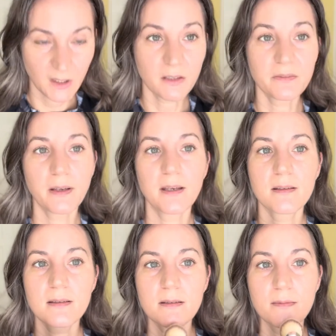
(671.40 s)
the
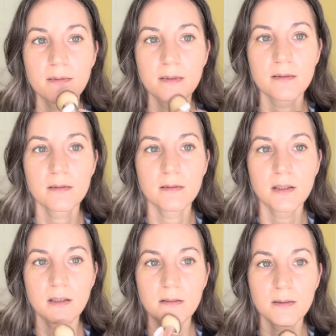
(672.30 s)
face. Look
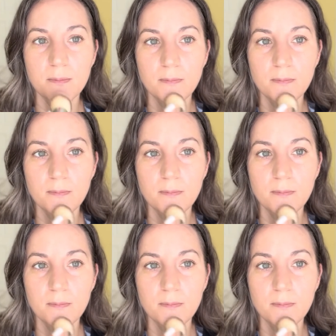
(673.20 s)
at this.